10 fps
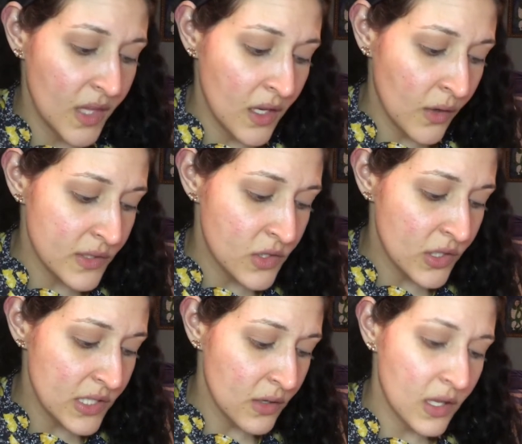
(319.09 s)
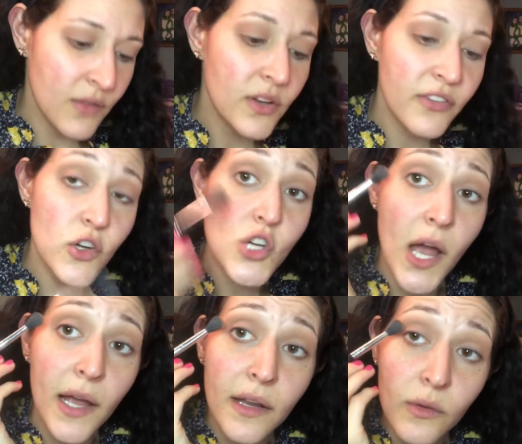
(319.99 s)
you know, it's good to give it a fair
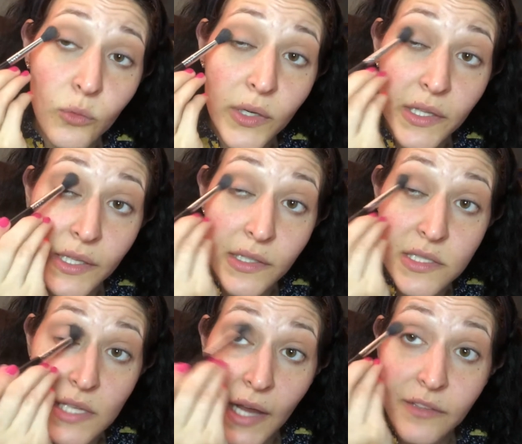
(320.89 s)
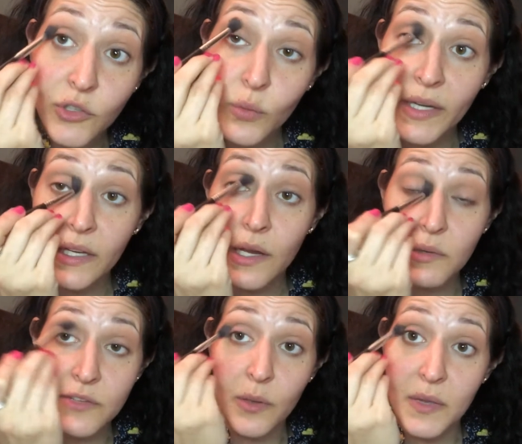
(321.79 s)
shot and really decide if you're ready to get
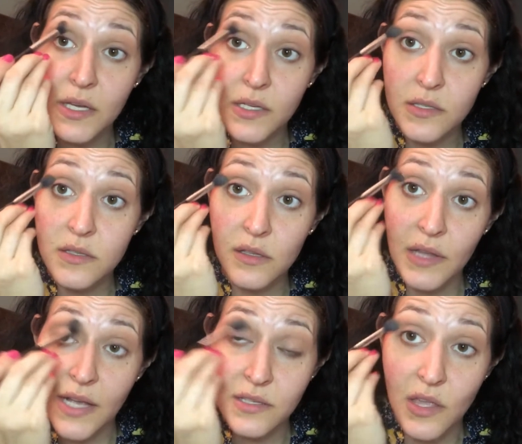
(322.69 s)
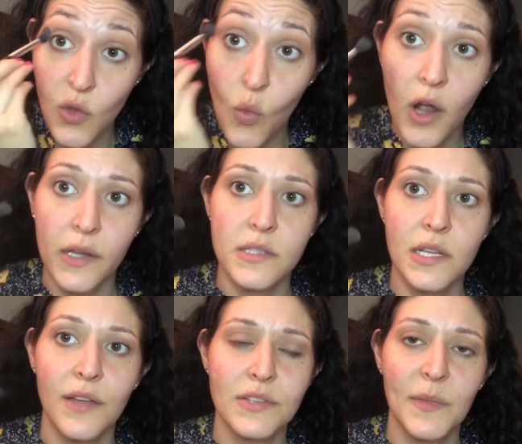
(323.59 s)
rid of it, because the last thing you want is
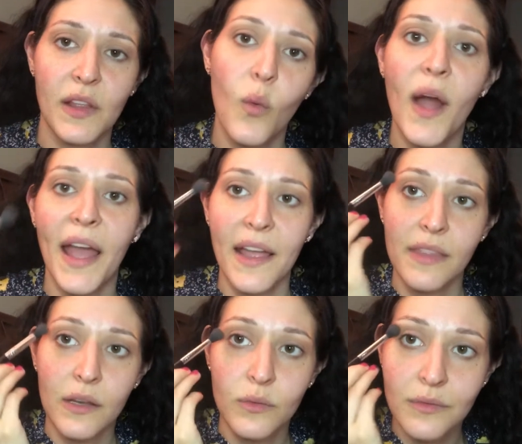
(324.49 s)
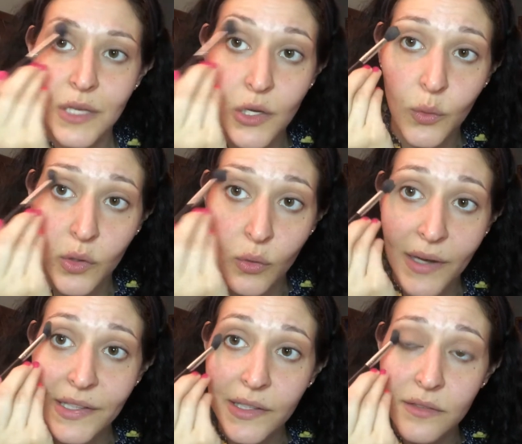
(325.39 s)
to give something away and then, you know,
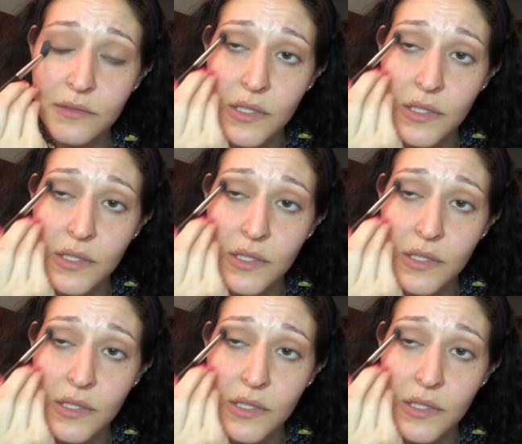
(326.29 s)
regret it.